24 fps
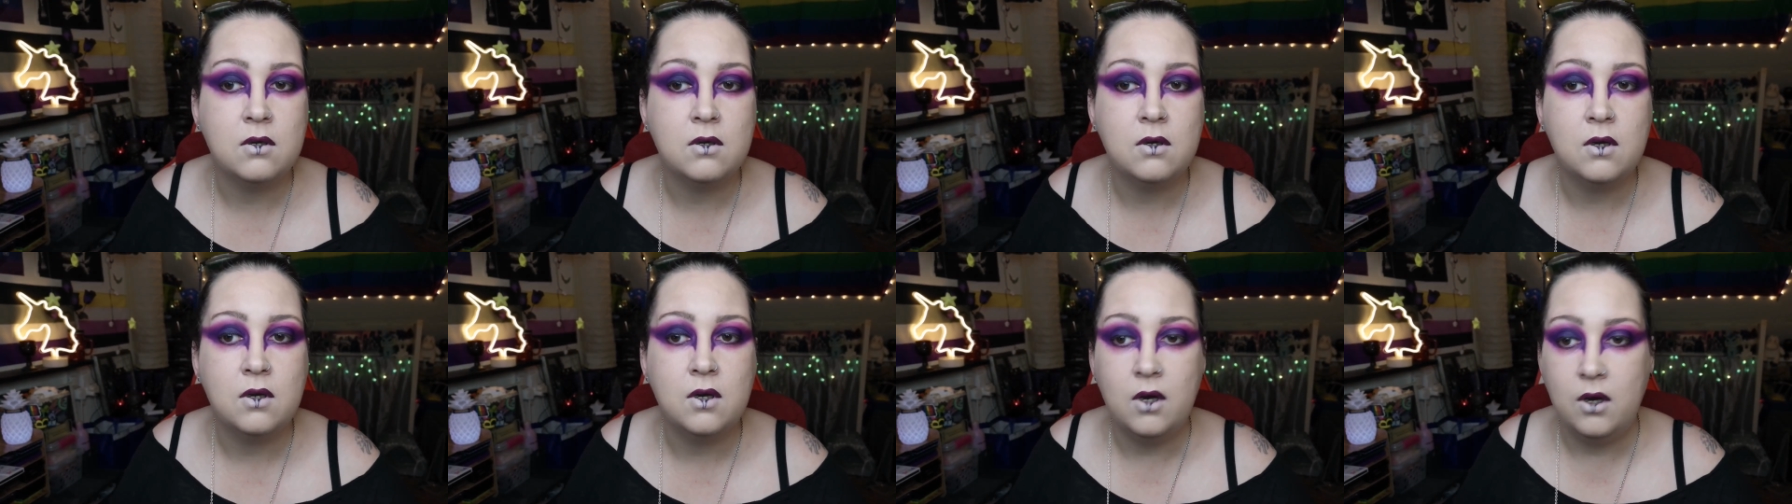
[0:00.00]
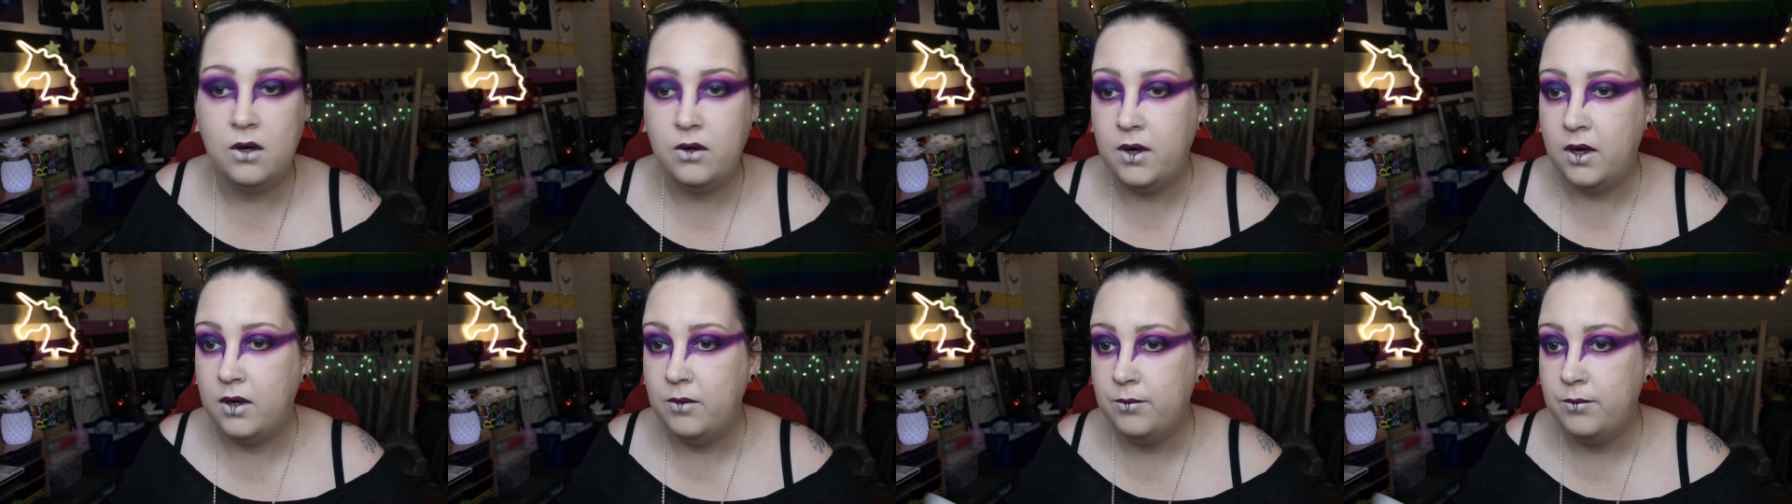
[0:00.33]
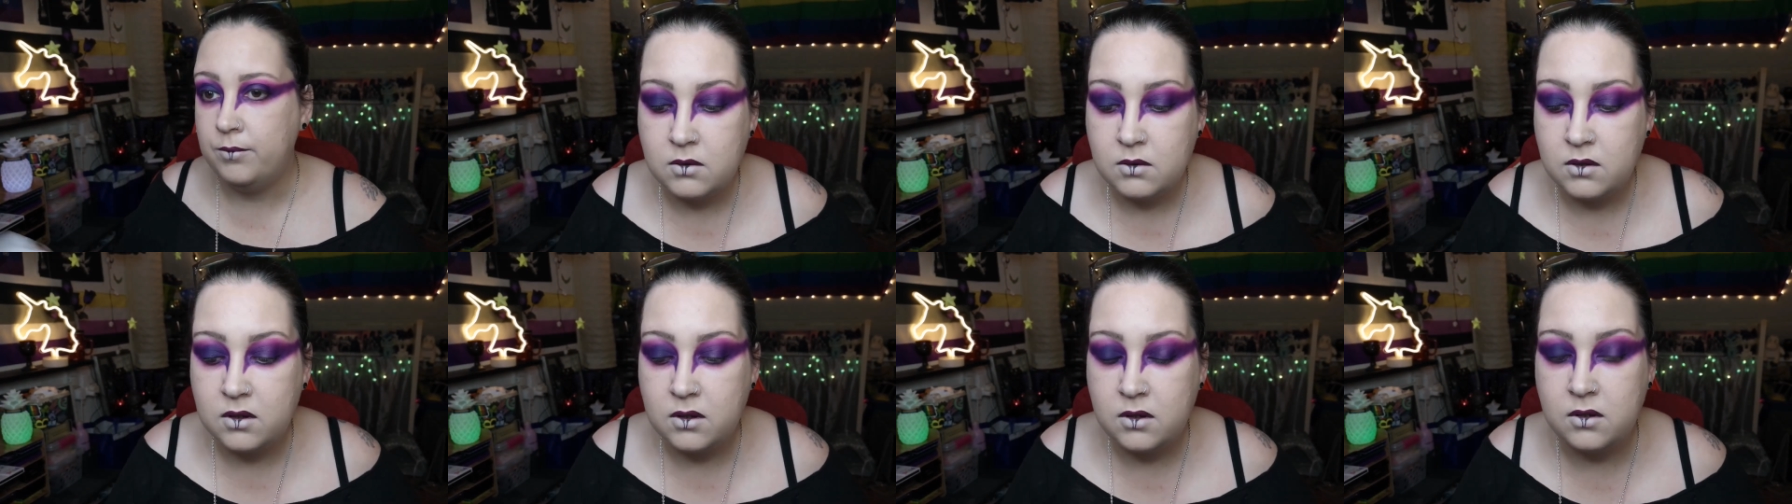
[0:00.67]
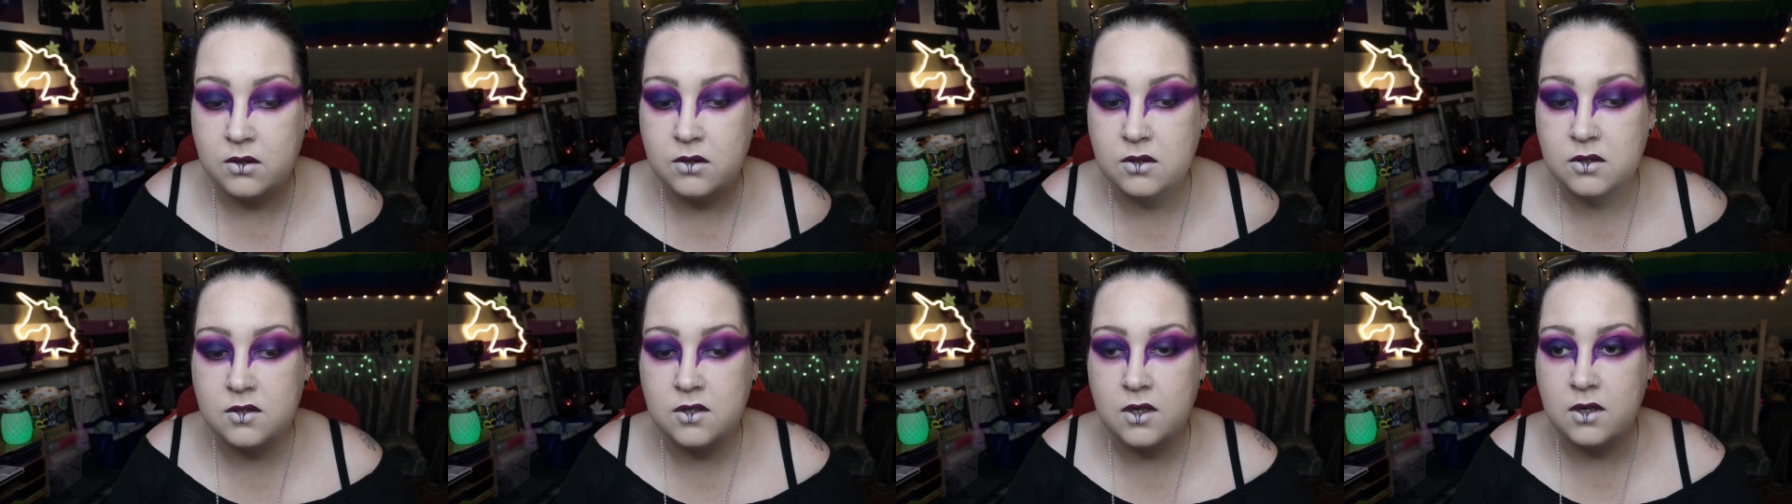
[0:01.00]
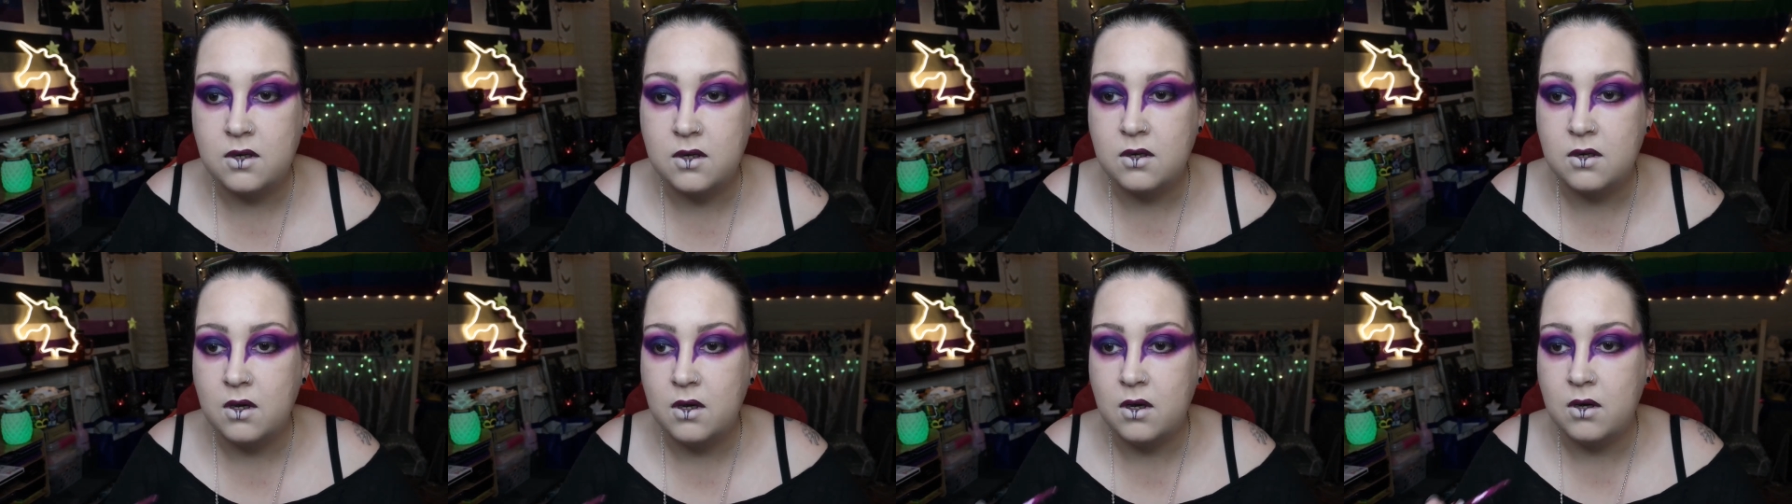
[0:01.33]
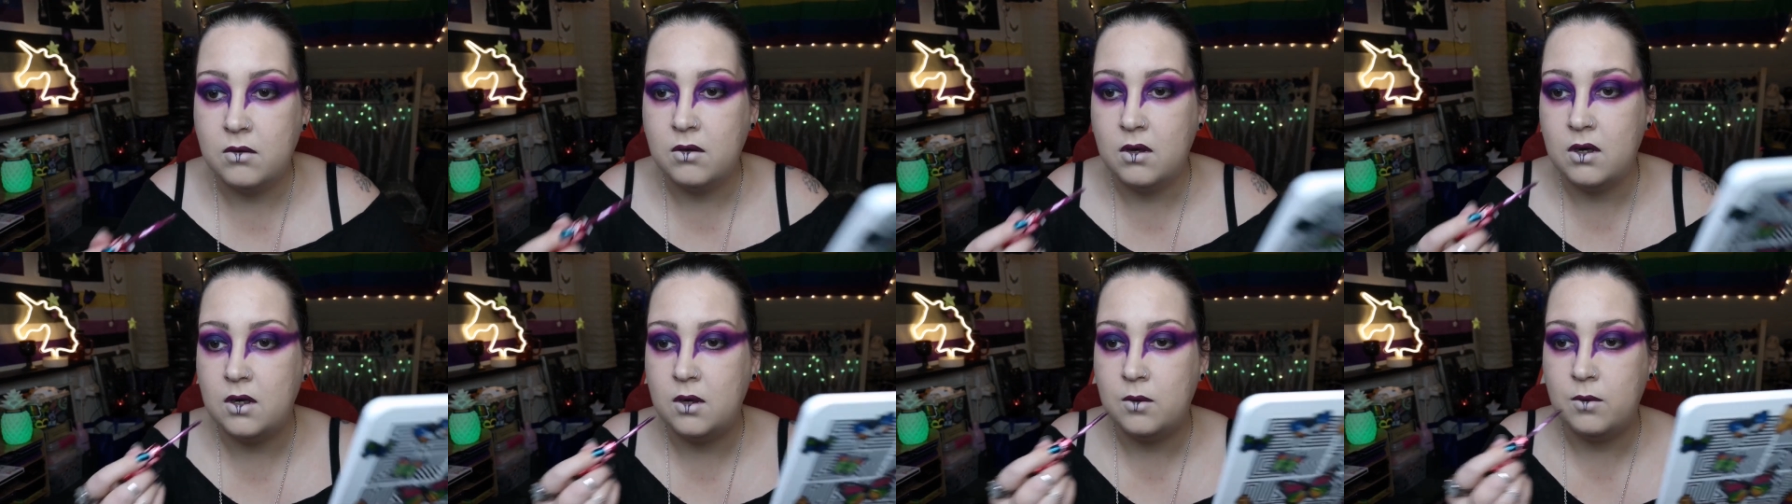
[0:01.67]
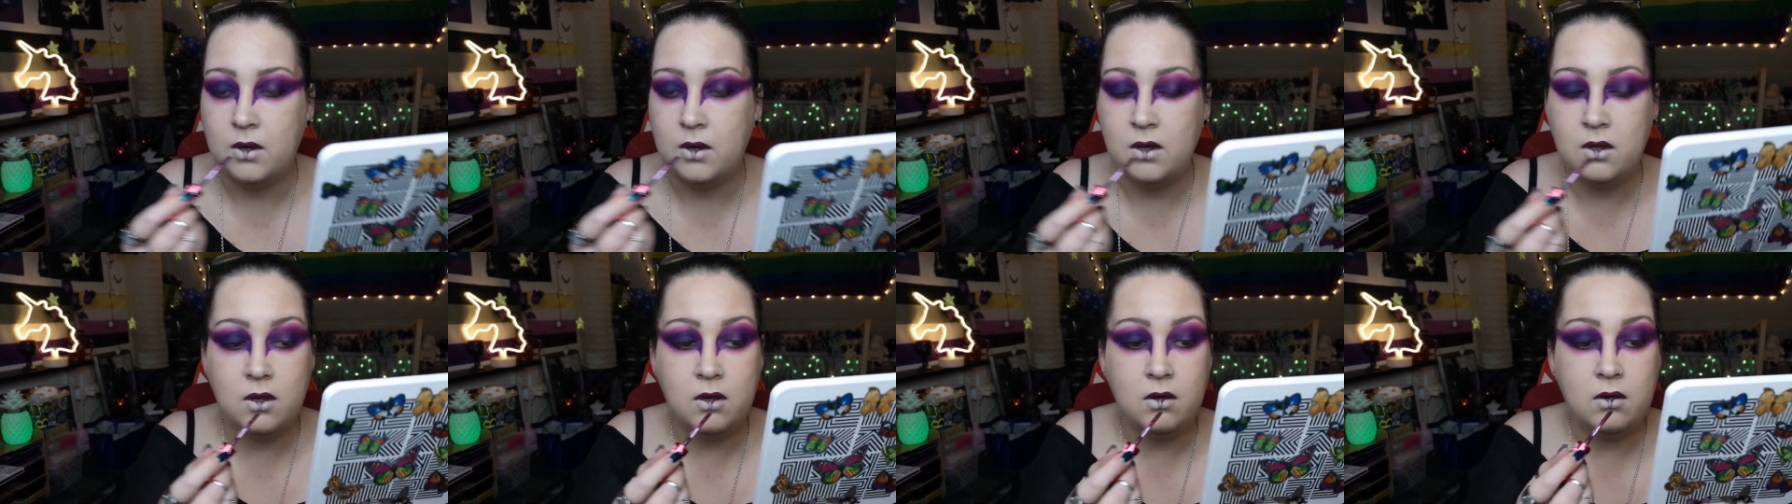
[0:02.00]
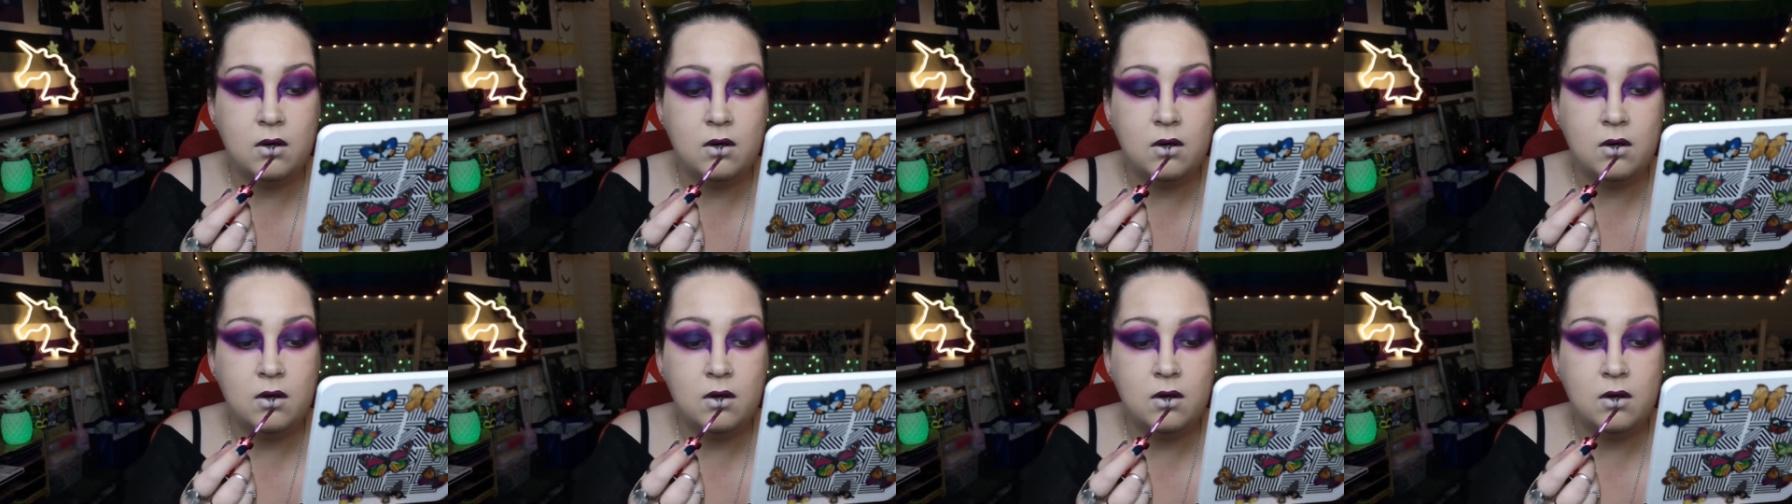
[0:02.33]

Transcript: Okay, I'll do a second coat anyway though.